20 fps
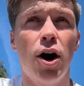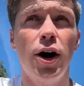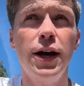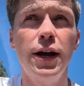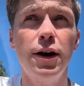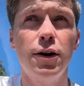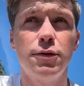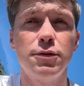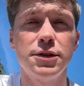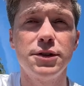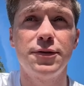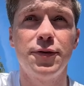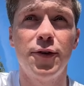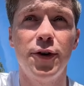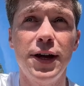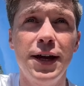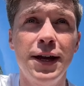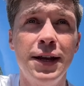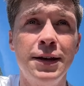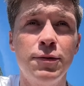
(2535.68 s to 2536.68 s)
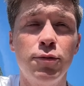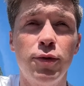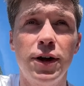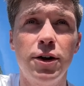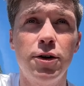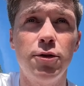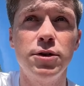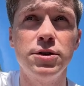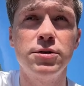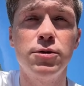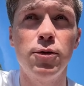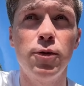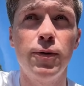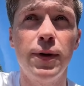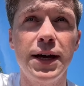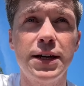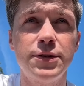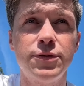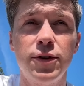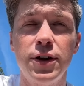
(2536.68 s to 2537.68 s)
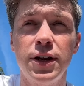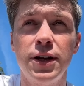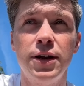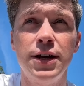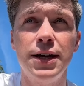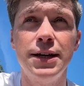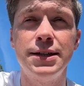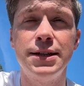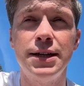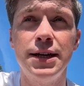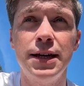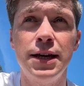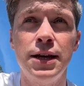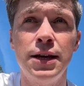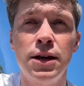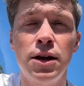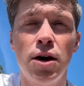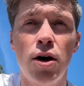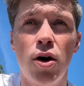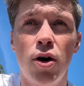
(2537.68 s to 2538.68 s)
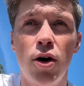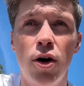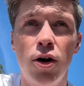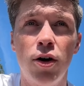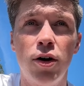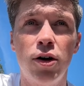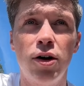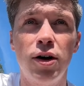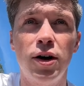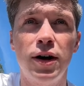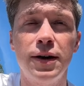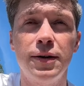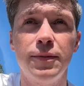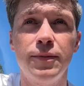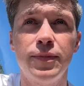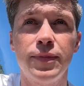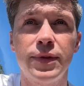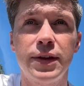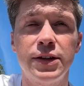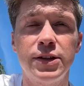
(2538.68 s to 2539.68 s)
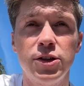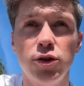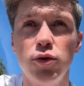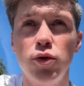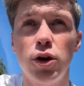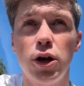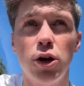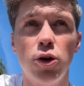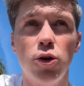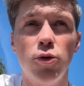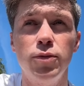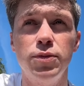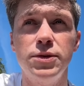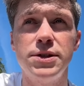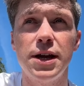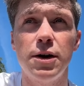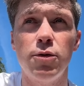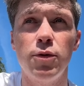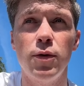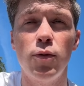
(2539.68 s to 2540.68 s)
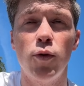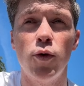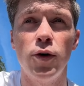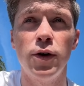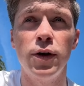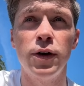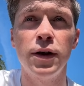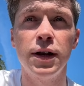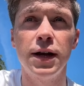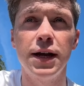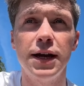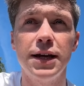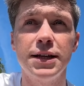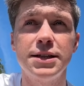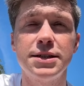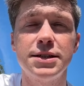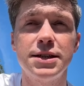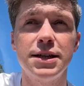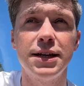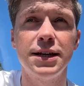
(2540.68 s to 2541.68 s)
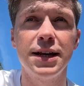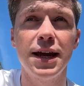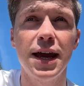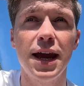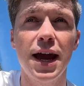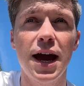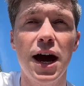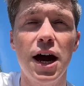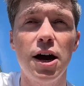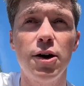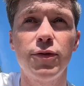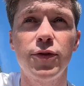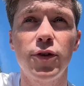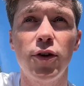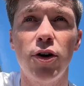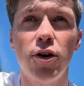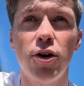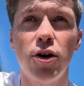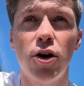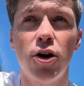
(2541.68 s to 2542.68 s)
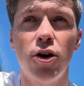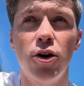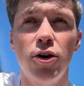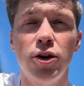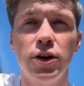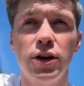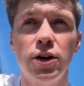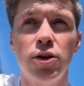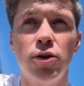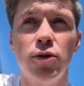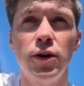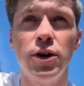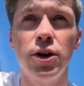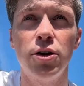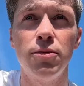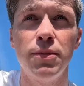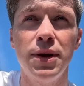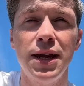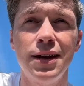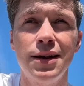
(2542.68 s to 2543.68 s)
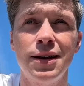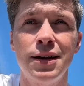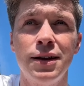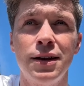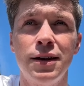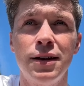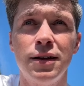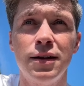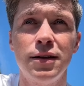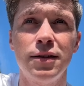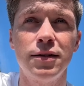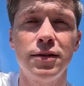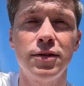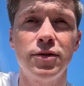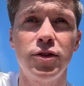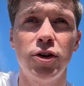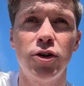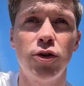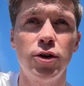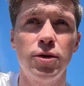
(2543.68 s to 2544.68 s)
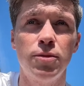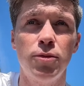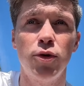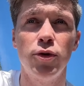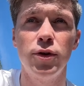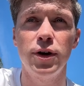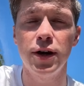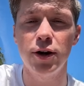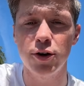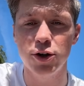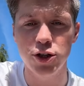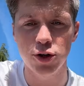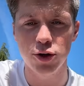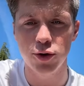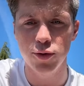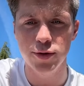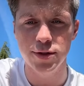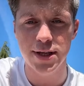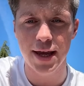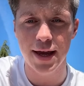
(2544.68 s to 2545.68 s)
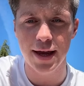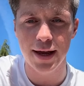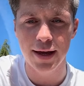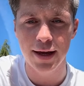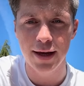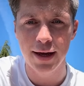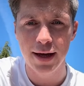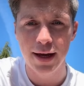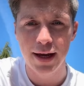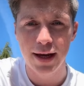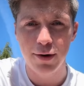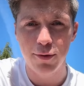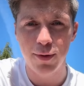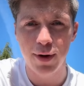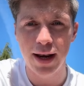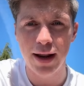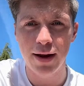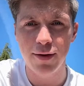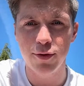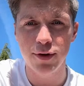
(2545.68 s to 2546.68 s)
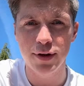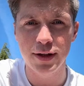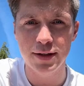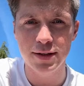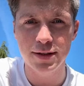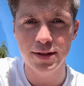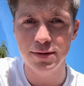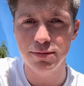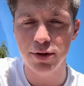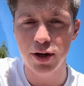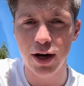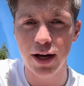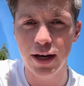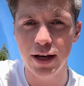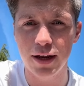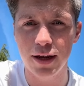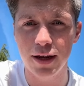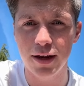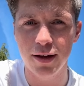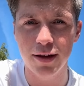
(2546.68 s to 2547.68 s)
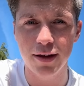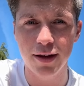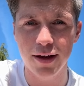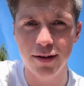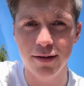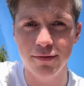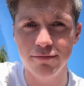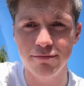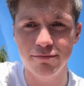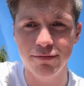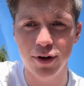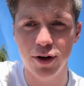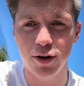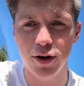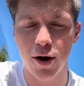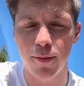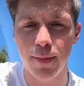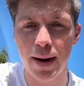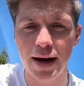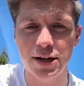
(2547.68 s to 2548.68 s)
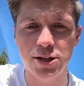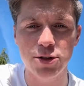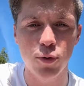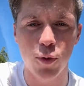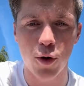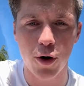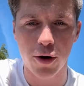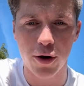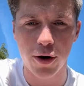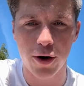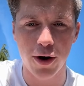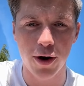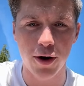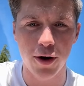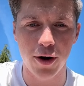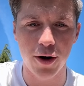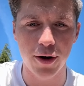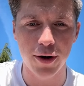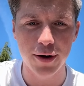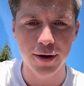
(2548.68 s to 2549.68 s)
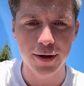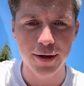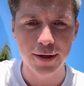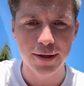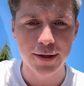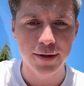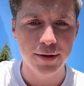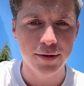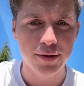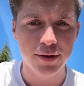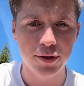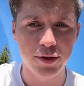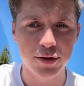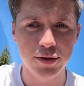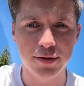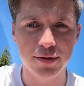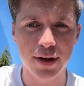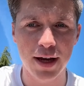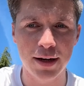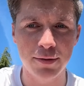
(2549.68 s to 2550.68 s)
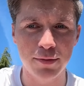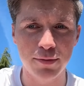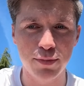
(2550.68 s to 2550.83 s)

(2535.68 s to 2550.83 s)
I always find, whether it was with Wexford in 19 or the 2 clubs that we won, it's the day after, or when you're meeting, the Monday or Tuesday, when everyone's kind of gone back to work, or there's